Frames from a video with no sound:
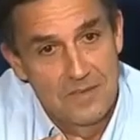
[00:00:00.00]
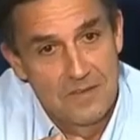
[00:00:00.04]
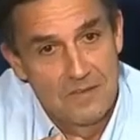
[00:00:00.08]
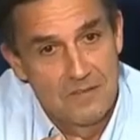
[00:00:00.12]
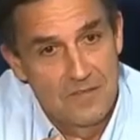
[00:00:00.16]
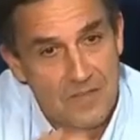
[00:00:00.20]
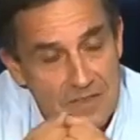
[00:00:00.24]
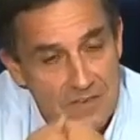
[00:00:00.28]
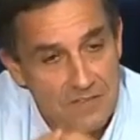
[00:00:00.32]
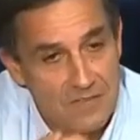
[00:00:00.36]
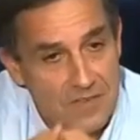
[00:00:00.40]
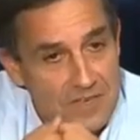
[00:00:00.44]

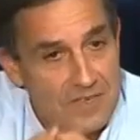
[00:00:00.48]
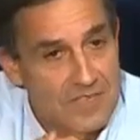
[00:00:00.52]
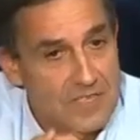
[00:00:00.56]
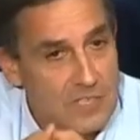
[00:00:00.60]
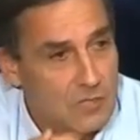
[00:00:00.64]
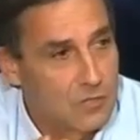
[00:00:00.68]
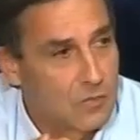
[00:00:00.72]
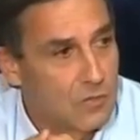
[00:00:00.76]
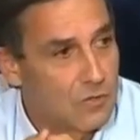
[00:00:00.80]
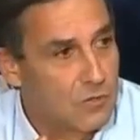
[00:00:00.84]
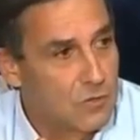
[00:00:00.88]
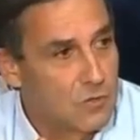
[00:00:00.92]
There
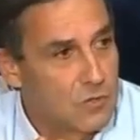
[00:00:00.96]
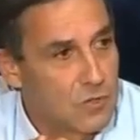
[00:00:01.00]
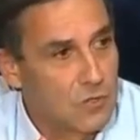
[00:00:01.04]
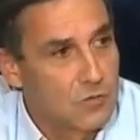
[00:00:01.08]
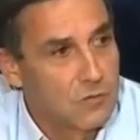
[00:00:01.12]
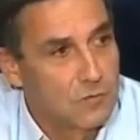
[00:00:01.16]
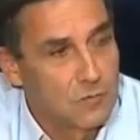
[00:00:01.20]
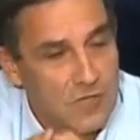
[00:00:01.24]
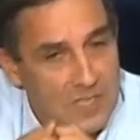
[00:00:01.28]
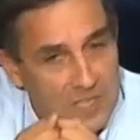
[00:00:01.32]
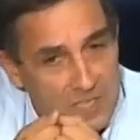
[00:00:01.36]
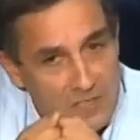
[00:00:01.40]
is a sort
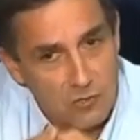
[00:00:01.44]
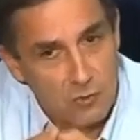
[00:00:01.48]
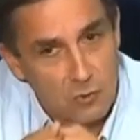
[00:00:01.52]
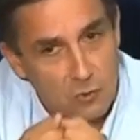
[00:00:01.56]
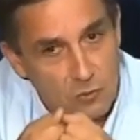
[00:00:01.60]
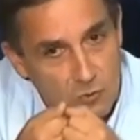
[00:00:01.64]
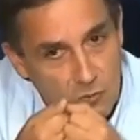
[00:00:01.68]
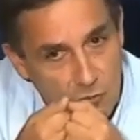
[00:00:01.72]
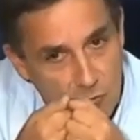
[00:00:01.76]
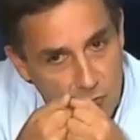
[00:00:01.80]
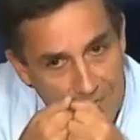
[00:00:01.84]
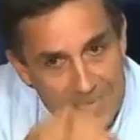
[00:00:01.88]
of
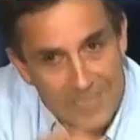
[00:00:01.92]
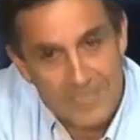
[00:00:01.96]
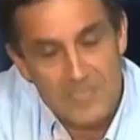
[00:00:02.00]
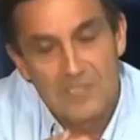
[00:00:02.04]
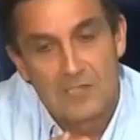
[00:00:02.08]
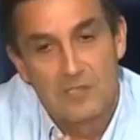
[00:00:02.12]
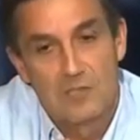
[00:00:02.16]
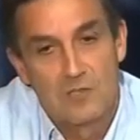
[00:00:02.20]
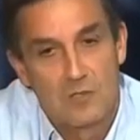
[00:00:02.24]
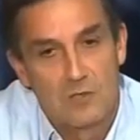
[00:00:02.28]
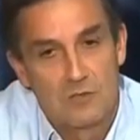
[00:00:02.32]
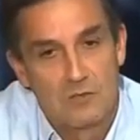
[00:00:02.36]
cultural
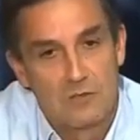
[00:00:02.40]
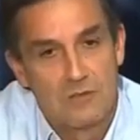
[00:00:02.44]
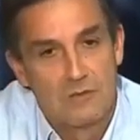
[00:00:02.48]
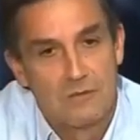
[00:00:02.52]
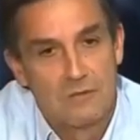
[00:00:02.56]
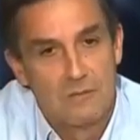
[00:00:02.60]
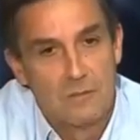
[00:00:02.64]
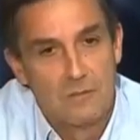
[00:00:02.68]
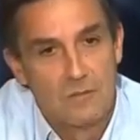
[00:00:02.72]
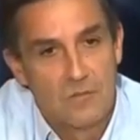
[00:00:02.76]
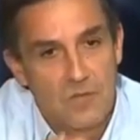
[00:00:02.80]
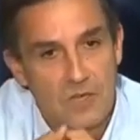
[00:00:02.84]
crisis,
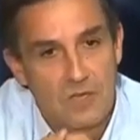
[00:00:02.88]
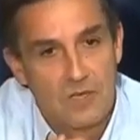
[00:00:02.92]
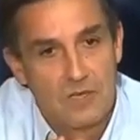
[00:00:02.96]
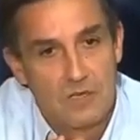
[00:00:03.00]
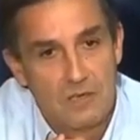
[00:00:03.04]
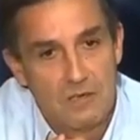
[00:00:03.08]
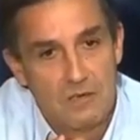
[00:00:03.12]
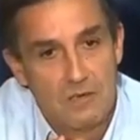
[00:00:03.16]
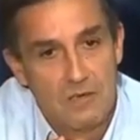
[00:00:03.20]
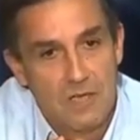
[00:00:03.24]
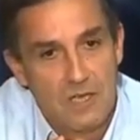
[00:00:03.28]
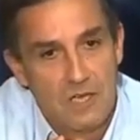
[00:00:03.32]

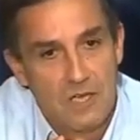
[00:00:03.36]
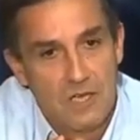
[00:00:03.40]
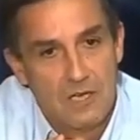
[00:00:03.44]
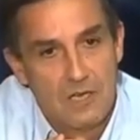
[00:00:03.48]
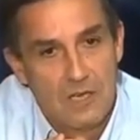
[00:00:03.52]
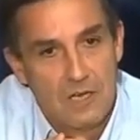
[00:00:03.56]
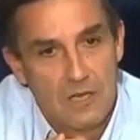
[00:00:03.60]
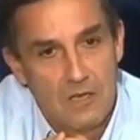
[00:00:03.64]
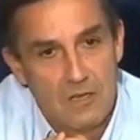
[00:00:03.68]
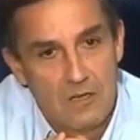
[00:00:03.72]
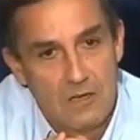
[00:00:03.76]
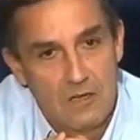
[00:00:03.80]

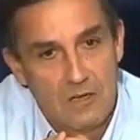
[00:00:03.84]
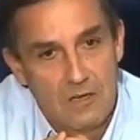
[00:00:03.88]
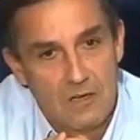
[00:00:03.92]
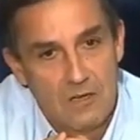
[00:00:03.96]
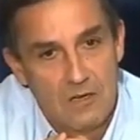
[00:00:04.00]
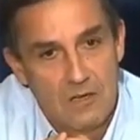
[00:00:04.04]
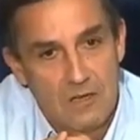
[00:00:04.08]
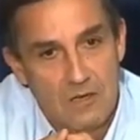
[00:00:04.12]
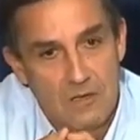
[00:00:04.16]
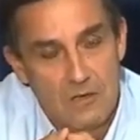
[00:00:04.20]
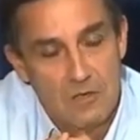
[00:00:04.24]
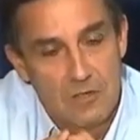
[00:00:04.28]

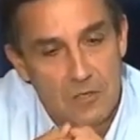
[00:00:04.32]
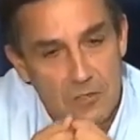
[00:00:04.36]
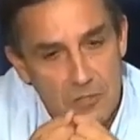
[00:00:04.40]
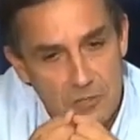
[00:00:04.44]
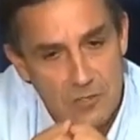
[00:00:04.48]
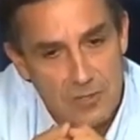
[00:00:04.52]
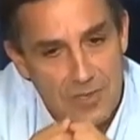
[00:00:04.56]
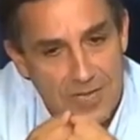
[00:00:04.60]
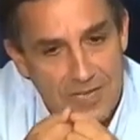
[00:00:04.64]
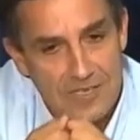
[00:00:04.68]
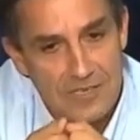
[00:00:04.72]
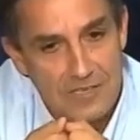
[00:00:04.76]

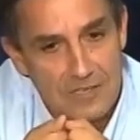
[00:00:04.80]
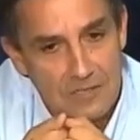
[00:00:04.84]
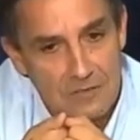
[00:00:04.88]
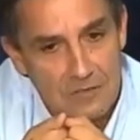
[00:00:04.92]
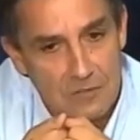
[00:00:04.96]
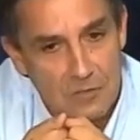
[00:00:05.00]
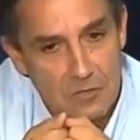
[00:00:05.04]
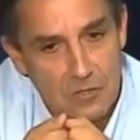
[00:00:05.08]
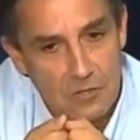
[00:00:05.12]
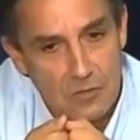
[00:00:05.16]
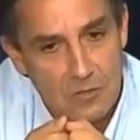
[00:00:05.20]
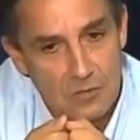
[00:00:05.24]
underlying
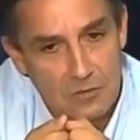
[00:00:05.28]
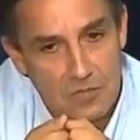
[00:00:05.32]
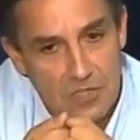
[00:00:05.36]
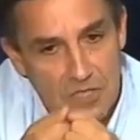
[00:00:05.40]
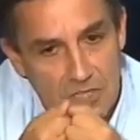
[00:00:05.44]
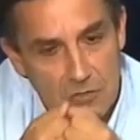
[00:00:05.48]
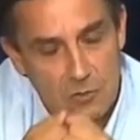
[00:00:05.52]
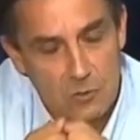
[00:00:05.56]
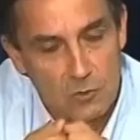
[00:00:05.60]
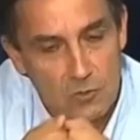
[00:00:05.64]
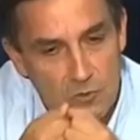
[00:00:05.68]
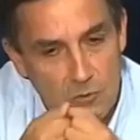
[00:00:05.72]

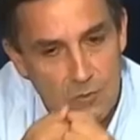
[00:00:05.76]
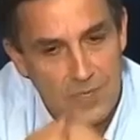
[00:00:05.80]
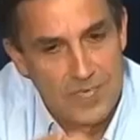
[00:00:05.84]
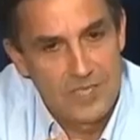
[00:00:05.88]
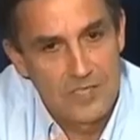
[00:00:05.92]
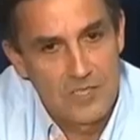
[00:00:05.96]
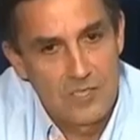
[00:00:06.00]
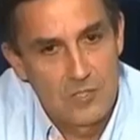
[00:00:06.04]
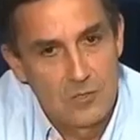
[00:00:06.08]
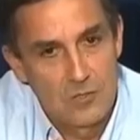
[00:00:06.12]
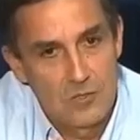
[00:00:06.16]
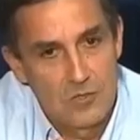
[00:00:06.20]
cultural
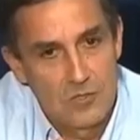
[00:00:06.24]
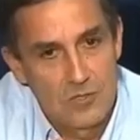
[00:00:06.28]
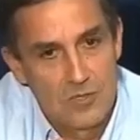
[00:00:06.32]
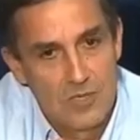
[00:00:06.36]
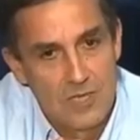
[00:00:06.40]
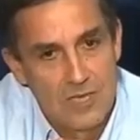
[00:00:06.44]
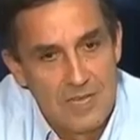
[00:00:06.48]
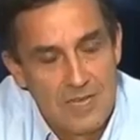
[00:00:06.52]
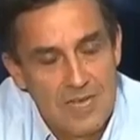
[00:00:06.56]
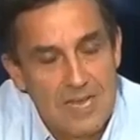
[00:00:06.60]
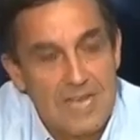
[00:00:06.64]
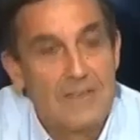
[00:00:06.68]
crisis.
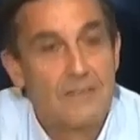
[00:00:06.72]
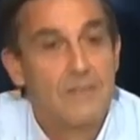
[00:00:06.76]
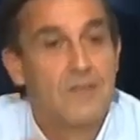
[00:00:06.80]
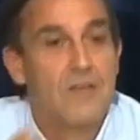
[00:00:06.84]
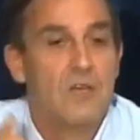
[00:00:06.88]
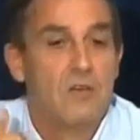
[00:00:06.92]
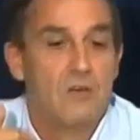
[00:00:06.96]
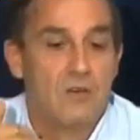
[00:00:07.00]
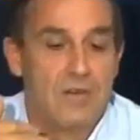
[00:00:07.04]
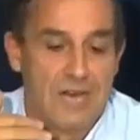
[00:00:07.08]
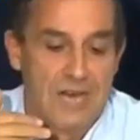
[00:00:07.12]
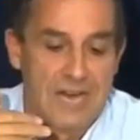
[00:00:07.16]
And
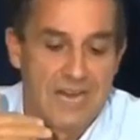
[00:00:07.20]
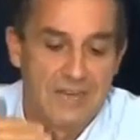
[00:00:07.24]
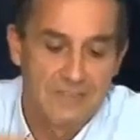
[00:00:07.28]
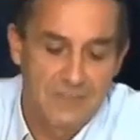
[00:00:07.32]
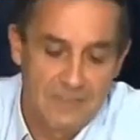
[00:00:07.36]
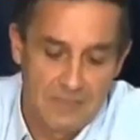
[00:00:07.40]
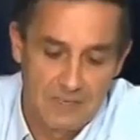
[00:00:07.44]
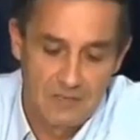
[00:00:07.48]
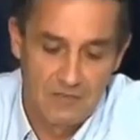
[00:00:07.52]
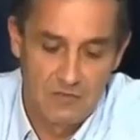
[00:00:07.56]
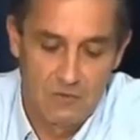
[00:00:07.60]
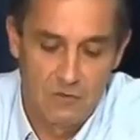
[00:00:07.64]
I
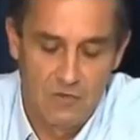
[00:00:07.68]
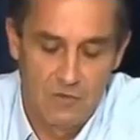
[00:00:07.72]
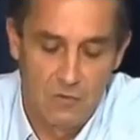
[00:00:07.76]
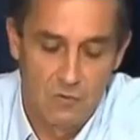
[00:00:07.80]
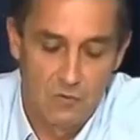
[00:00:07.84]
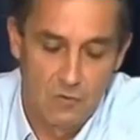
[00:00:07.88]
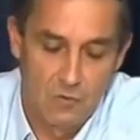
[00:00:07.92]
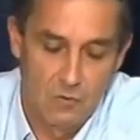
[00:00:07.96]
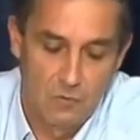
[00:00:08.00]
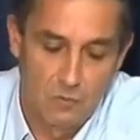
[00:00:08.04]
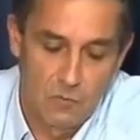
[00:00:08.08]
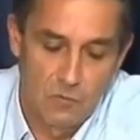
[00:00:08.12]
think,
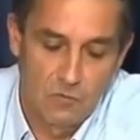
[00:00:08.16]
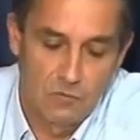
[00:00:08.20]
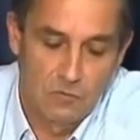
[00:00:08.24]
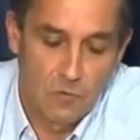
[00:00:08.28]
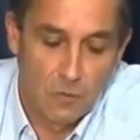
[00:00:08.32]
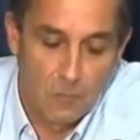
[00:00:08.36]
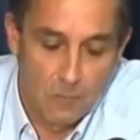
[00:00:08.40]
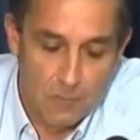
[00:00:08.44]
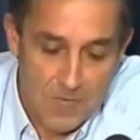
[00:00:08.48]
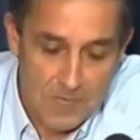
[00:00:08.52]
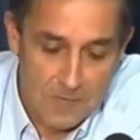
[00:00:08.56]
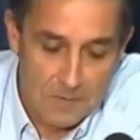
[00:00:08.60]

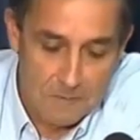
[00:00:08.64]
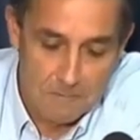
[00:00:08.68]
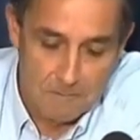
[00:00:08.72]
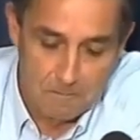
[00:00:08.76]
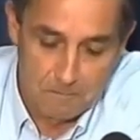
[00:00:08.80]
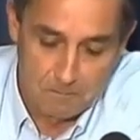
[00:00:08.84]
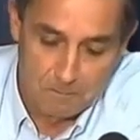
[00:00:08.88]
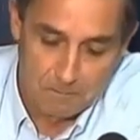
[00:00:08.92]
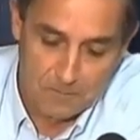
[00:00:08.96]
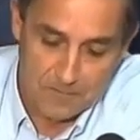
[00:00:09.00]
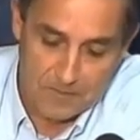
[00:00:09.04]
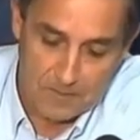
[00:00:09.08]
for me,
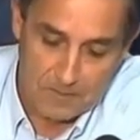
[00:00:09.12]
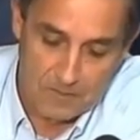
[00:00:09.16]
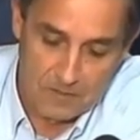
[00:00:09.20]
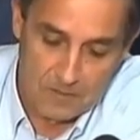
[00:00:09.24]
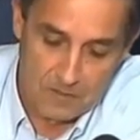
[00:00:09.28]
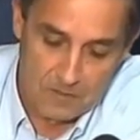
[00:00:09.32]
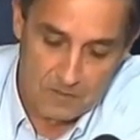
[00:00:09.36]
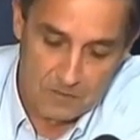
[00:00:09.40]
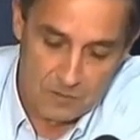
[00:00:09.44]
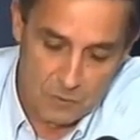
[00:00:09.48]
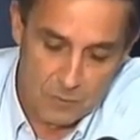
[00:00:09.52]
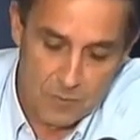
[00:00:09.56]

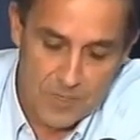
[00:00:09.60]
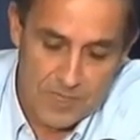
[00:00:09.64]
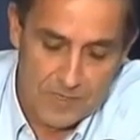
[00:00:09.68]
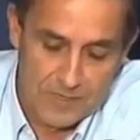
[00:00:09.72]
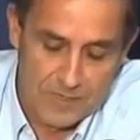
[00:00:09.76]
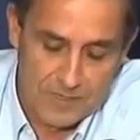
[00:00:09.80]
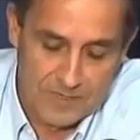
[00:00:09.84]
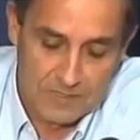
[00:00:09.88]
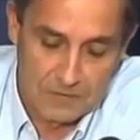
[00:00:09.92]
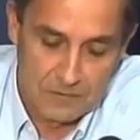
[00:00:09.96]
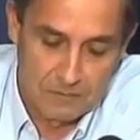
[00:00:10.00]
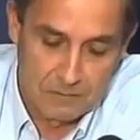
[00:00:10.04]
to
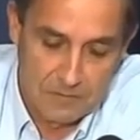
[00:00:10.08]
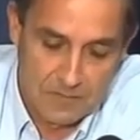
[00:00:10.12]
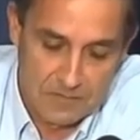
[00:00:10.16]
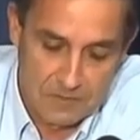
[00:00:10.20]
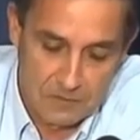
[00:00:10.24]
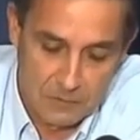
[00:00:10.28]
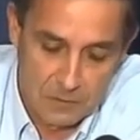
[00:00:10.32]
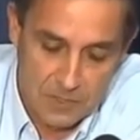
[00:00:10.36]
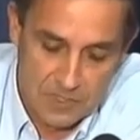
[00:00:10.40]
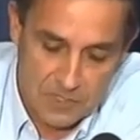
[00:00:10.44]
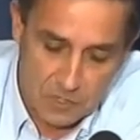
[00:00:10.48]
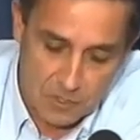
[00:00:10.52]
me, as
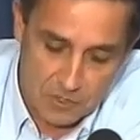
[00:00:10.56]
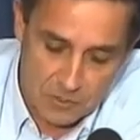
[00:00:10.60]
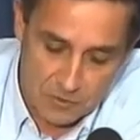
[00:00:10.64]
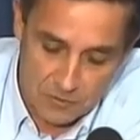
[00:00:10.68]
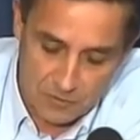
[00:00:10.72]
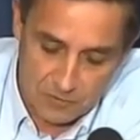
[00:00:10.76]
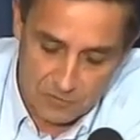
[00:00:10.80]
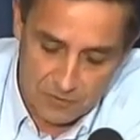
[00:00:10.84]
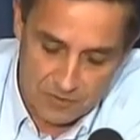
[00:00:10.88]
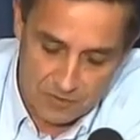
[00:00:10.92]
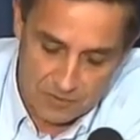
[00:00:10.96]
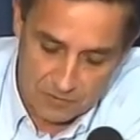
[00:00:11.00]
a
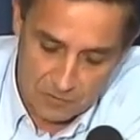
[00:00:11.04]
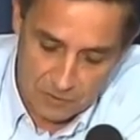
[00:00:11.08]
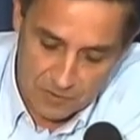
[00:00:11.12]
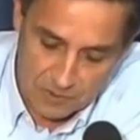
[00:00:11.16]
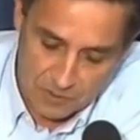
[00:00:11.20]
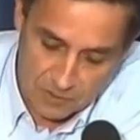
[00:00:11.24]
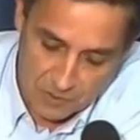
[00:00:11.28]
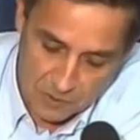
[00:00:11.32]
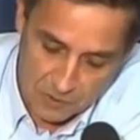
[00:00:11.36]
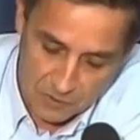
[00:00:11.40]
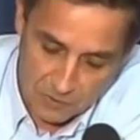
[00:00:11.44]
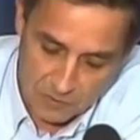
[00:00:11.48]
historian,
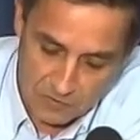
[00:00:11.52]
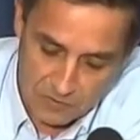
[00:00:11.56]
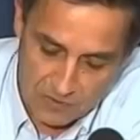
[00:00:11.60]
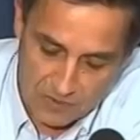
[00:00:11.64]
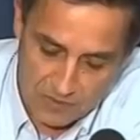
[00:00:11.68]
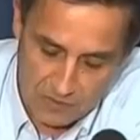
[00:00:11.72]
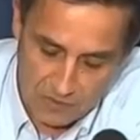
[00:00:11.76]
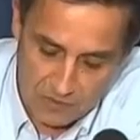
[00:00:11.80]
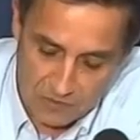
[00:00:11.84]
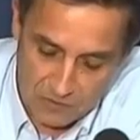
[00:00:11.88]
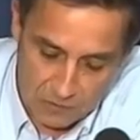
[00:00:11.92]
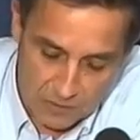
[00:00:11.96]

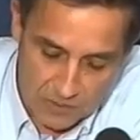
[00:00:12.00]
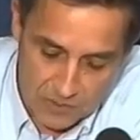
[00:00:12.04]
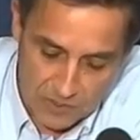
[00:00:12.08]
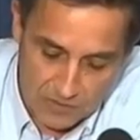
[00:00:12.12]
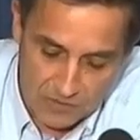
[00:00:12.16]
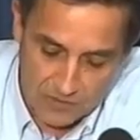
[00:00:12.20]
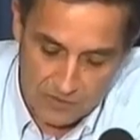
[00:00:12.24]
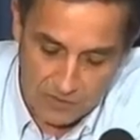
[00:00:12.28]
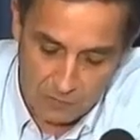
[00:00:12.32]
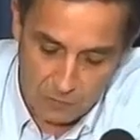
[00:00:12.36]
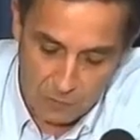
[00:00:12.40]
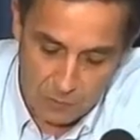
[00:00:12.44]
the
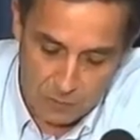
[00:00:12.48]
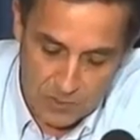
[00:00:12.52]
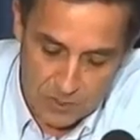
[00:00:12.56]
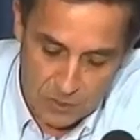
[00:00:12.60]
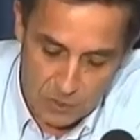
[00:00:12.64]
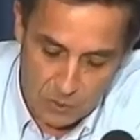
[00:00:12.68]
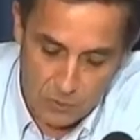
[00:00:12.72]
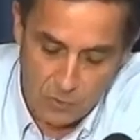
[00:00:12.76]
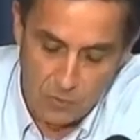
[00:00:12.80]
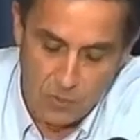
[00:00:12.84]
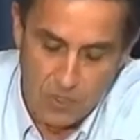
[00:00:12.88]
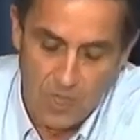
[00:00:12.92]
interesting thing would be
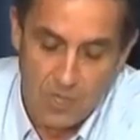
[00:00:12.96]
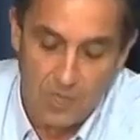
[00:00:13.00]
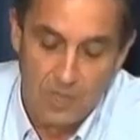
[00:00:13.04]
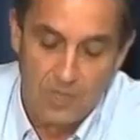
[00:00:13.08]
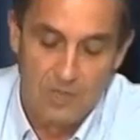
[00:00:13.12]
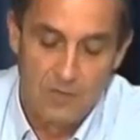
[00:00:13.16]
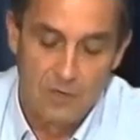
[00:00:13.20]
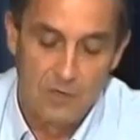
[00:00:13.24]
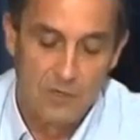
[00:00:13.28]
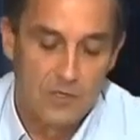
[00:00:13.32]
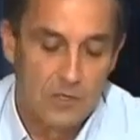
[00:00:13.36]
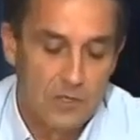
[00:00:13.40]
to
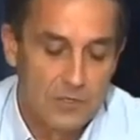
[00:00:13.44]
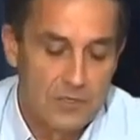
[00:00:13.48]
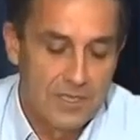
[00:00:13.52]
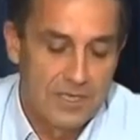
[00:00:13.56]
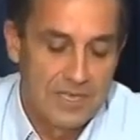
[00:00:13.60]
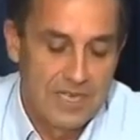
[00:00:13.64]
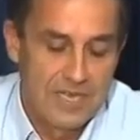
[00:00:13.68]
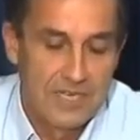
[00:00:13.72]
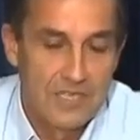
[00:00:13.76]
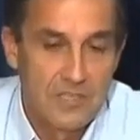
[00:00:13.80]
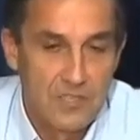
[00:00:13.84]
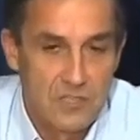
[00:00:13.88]

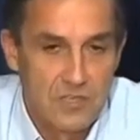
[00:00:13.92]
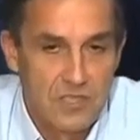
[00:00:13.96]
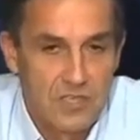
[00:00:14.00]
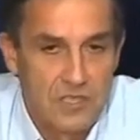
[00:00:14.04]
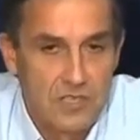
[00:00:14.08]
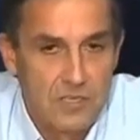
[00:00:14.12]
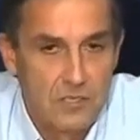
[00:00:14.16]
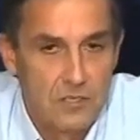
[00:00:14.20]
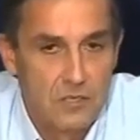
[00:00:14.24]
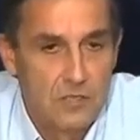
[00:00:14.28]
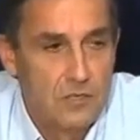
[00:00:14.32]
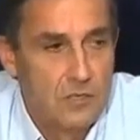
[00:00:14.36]
analyze
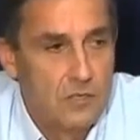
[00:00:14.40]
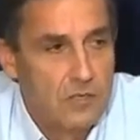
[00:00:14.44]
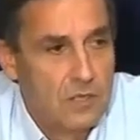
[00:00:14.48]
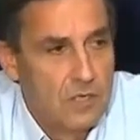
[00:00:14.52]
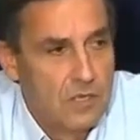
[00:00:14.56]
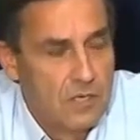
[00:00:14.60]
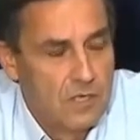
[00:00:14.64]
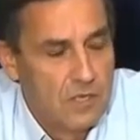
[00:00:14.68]
the